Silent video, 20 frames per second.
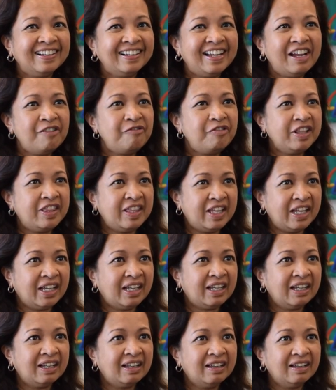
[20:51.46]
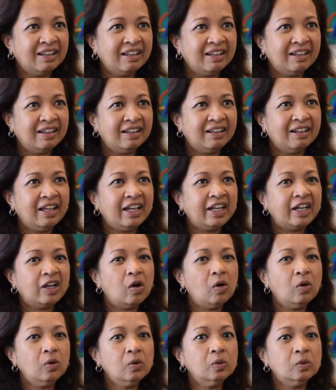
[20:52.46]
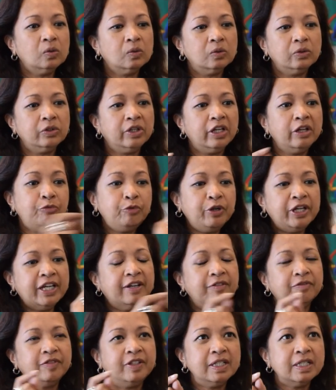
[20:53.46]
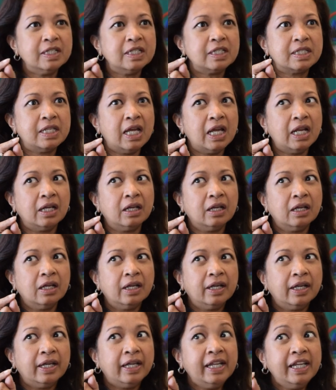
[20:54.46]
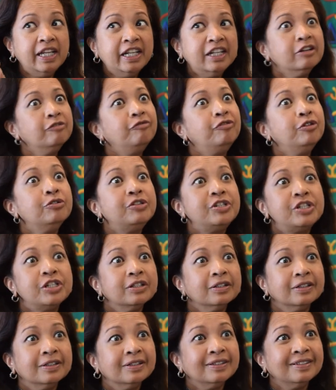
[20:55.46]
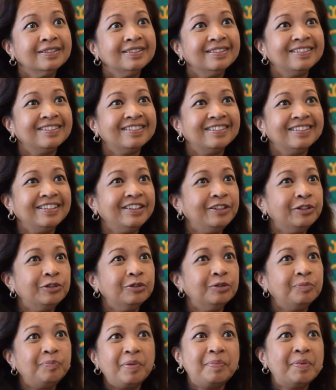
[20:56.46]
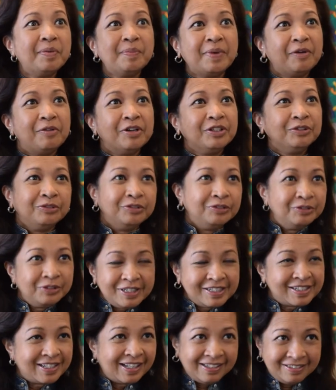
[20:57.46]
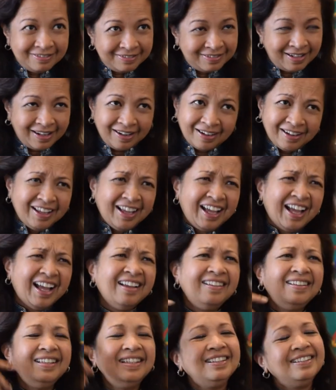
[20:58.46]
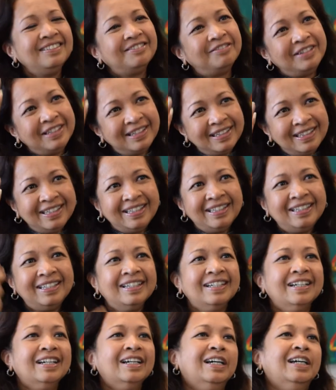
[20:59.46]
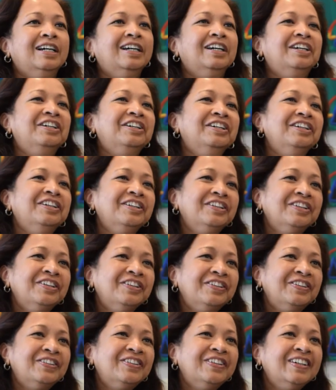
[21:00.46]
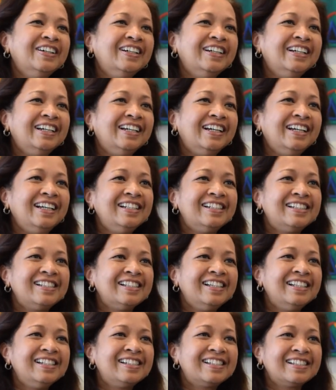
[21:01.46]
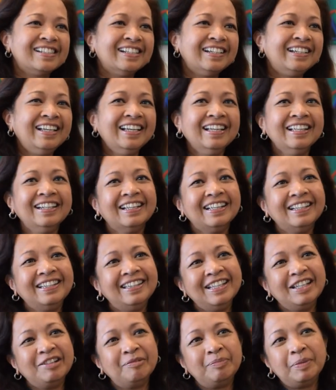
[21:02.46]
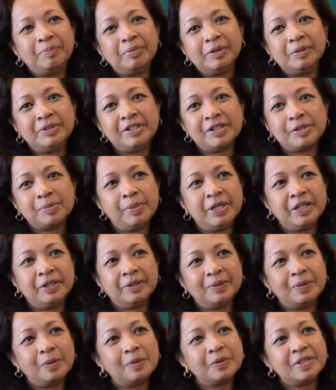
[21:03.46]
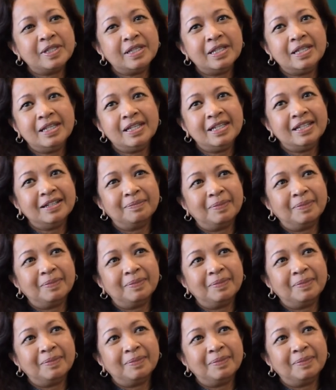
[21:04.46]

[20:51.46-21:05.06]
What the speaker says: everything. Like, oh, if we have this, then in the future, you know, people might want to do this and do that. I really, you know, it's again, I think people just being OCD